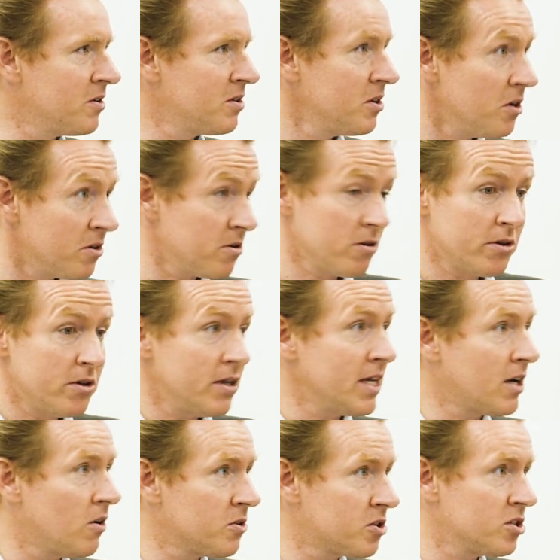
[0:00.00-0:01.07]
you know, their
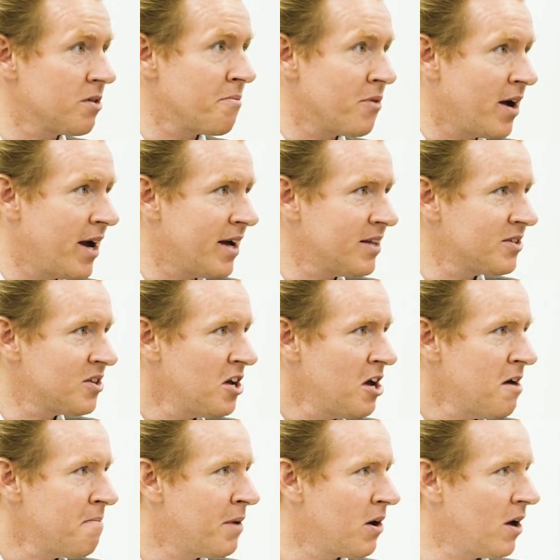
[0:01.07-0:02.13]
unique cultures and brands,
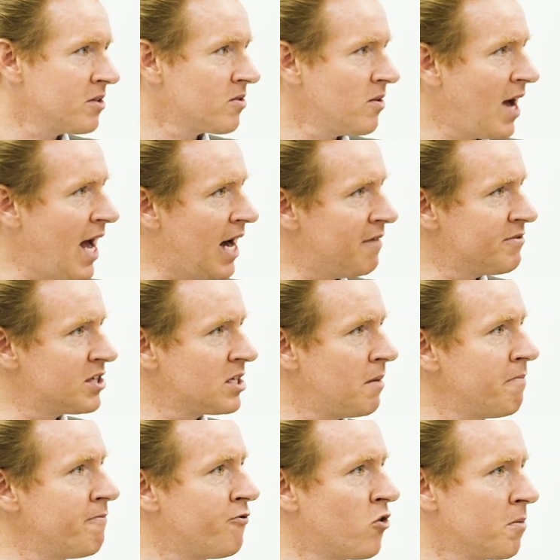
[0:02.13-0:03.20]
but also have
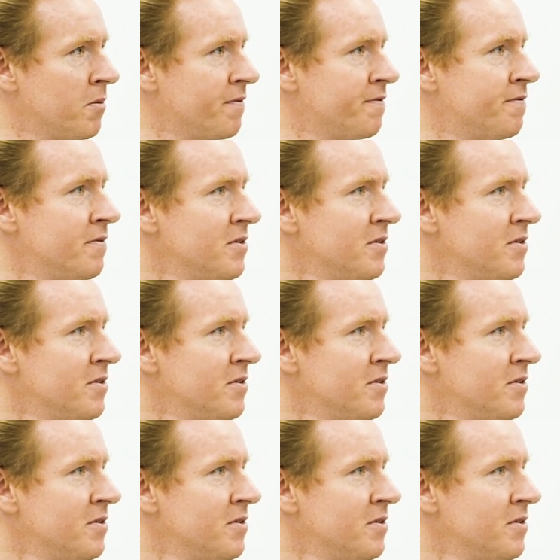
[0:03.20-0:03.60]
some form of